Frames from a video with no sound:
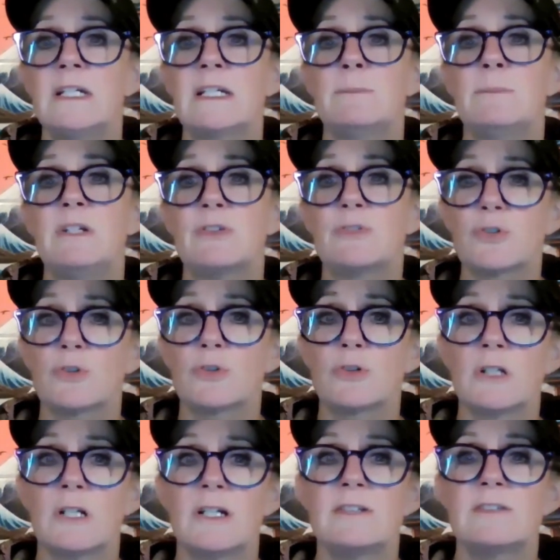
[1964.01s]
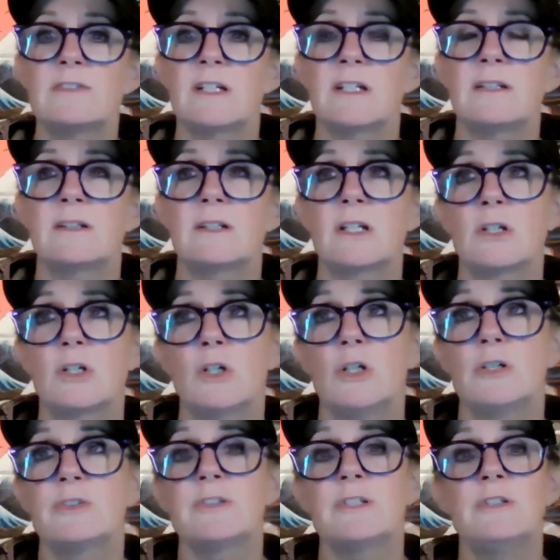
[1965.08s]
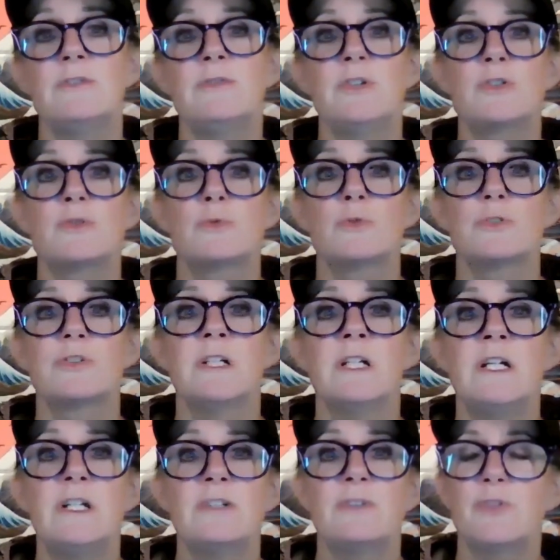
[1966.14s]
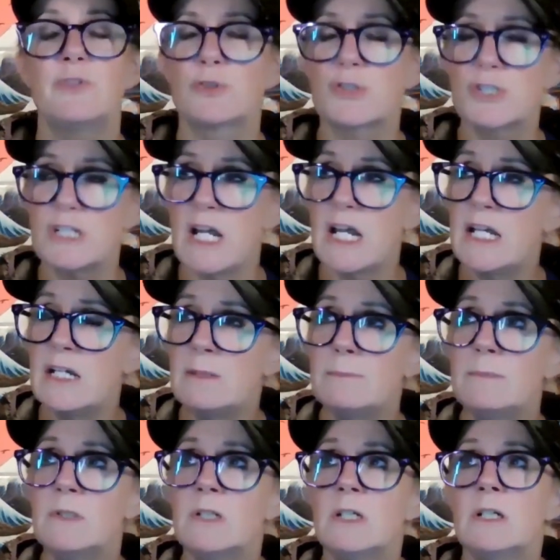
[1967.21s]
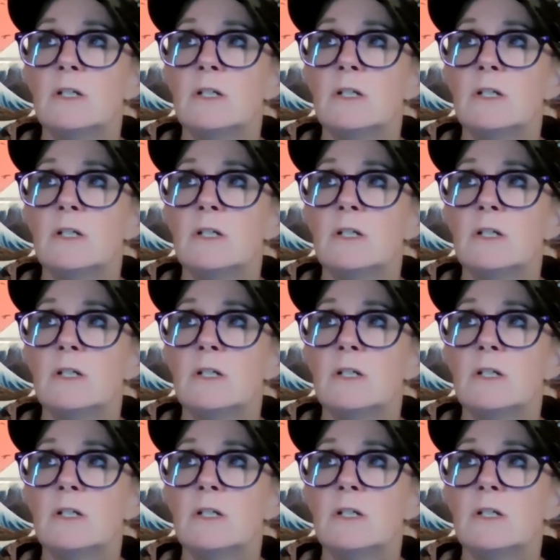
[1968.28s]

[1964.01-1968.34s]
can be internalized and can cause individuals to feel shame